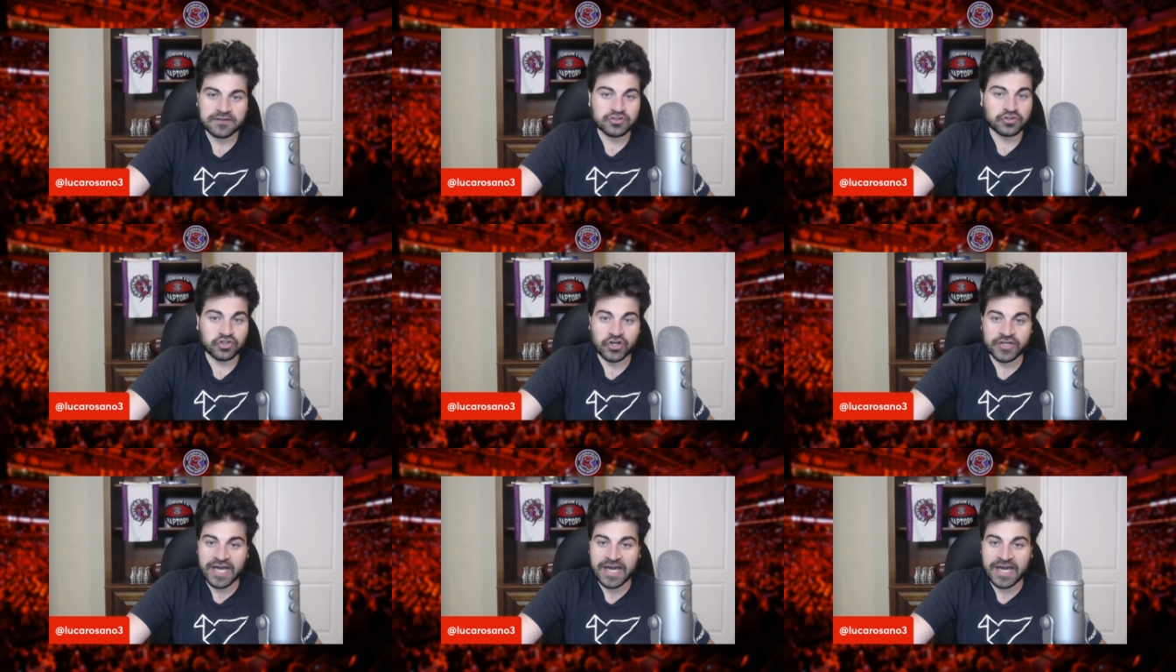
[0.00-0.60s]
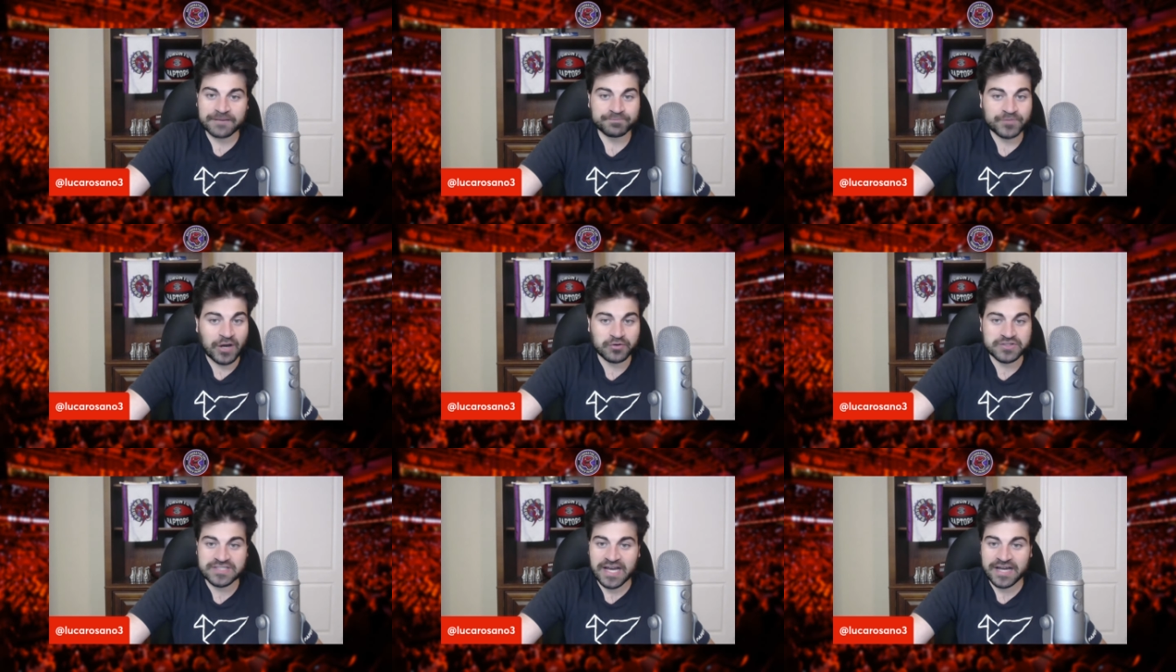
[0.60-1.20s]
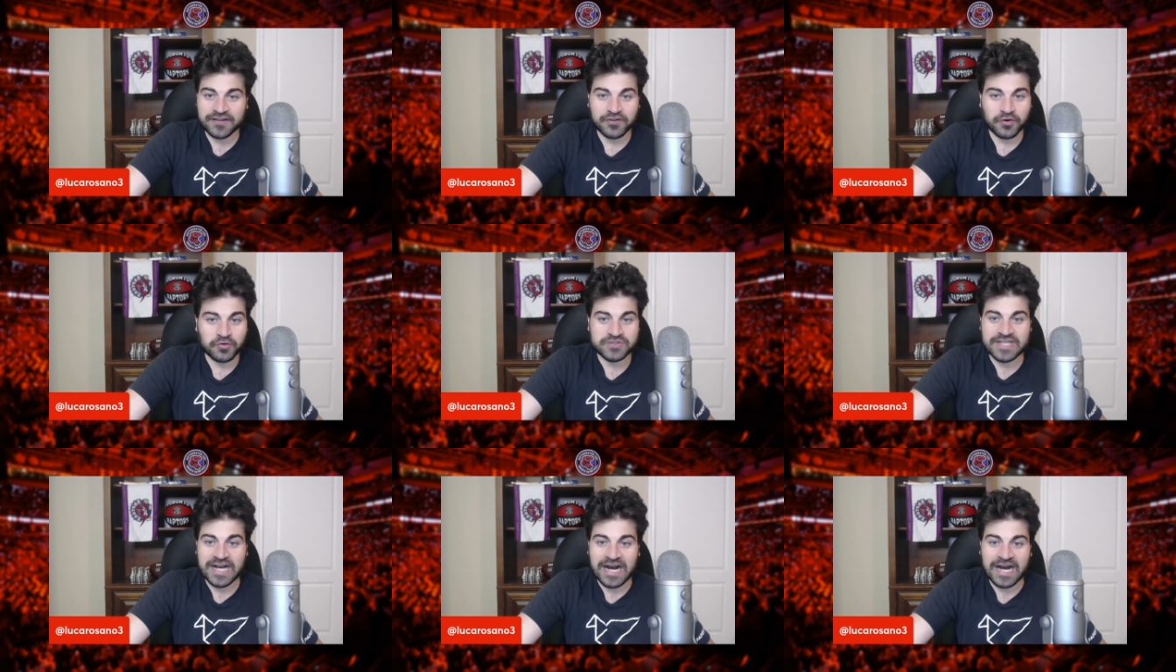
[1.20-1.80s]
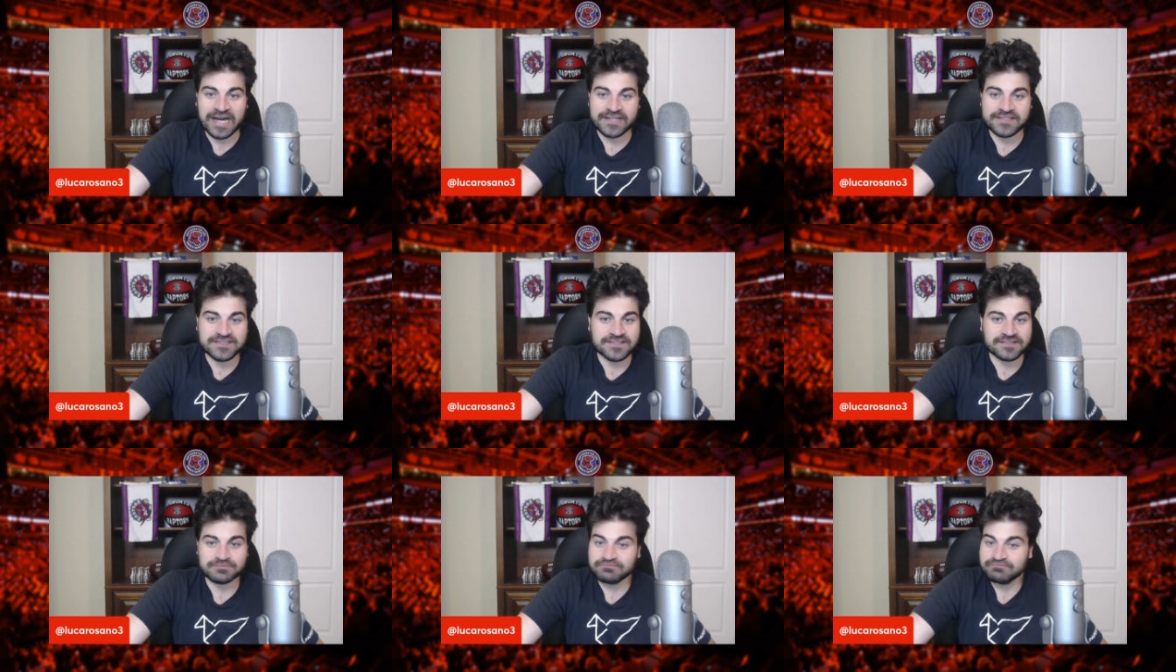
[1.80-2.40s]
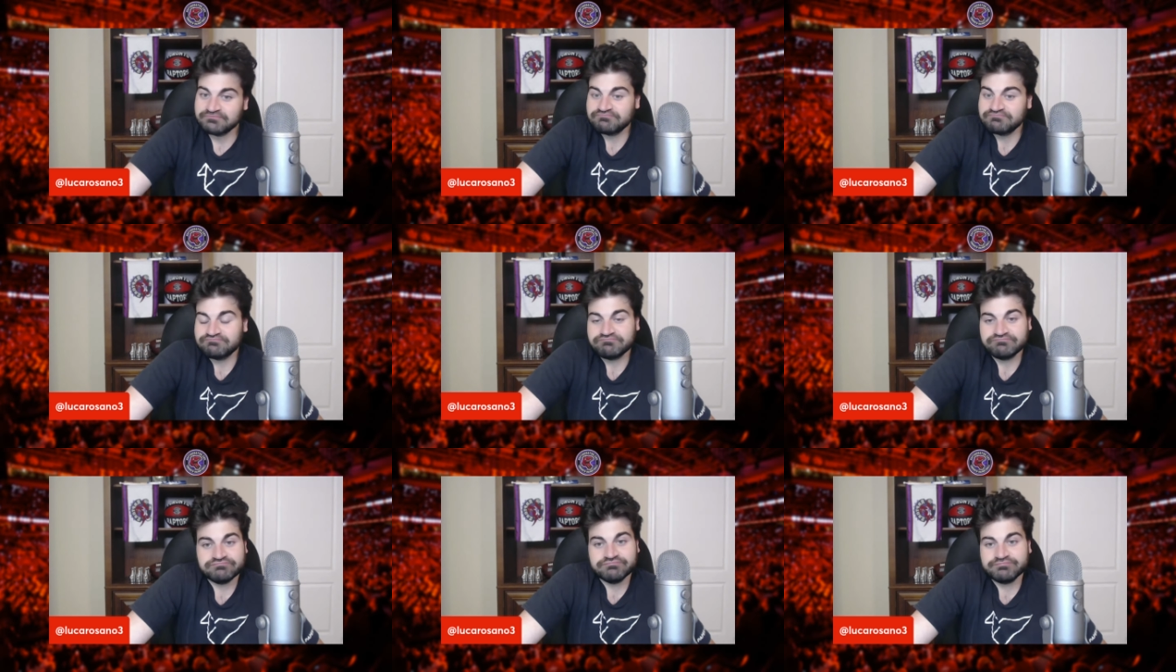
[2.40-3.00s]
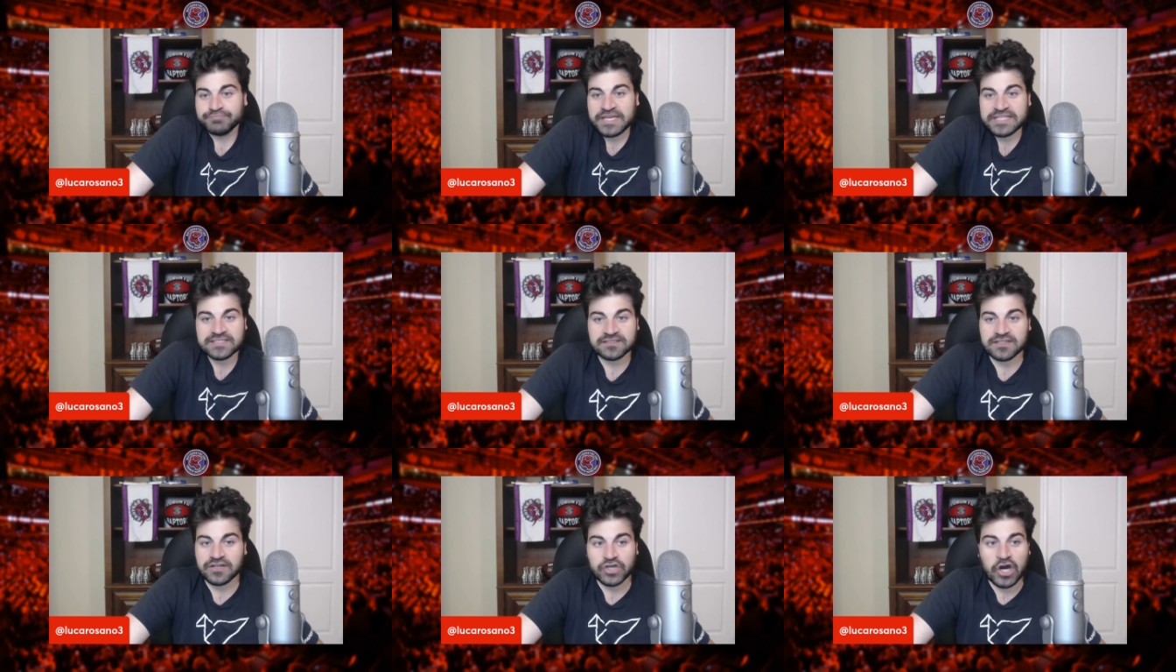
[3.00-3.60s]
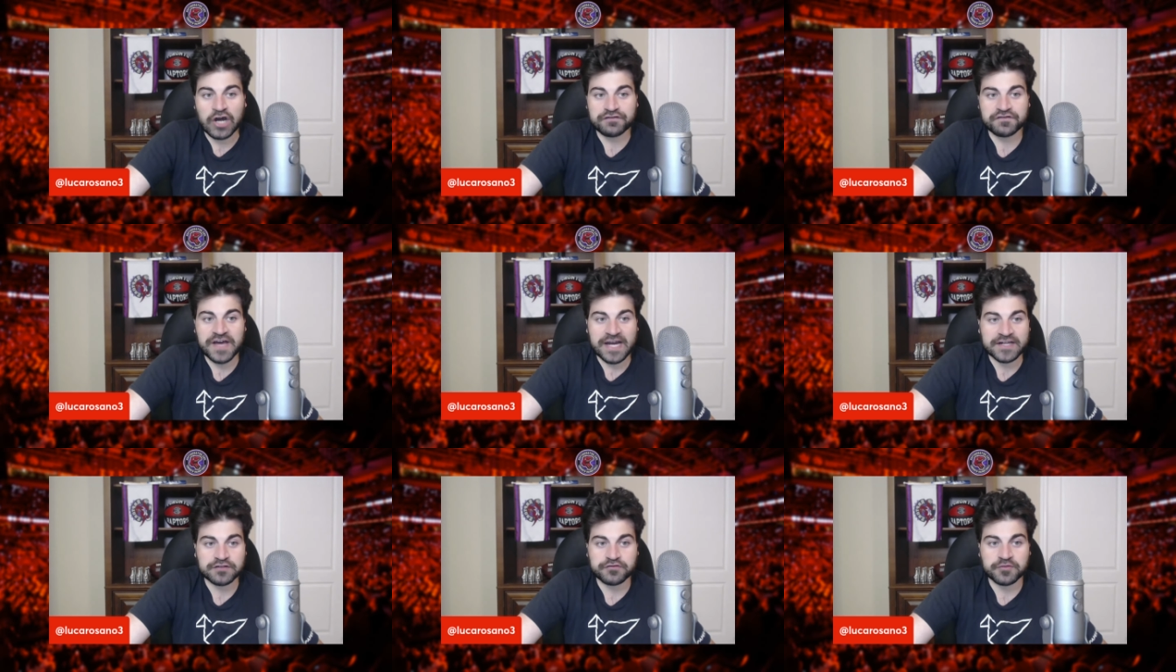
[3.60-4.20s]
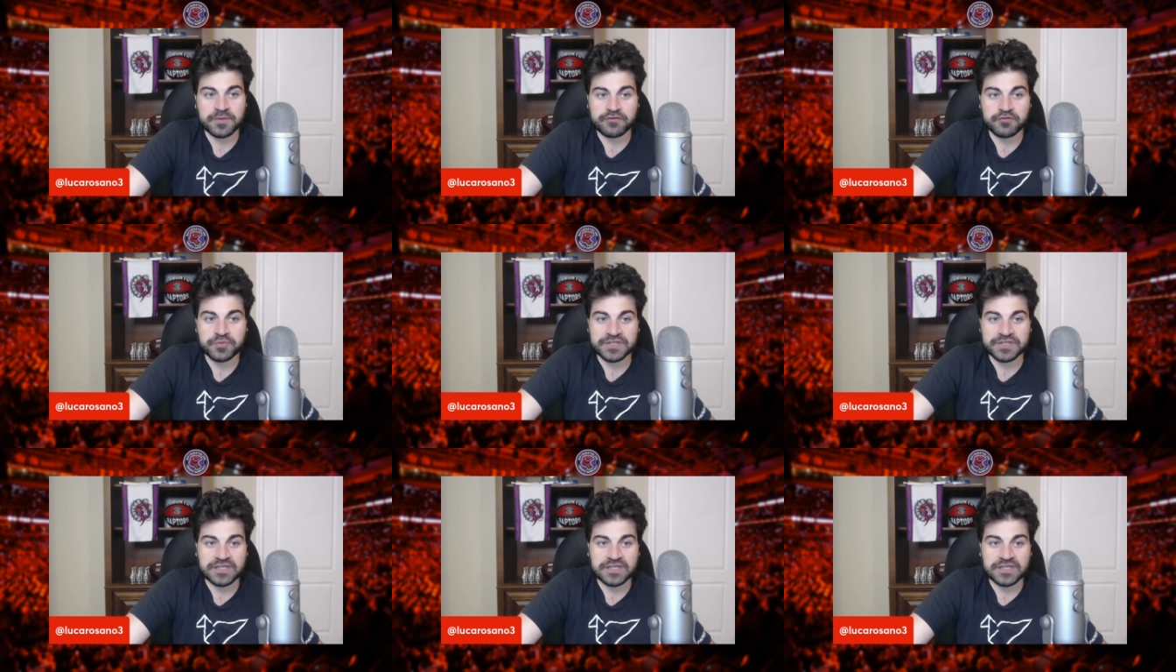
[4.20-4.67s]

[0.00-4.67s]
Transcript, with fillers: you look at outside of those guys, basically a non factor from everybody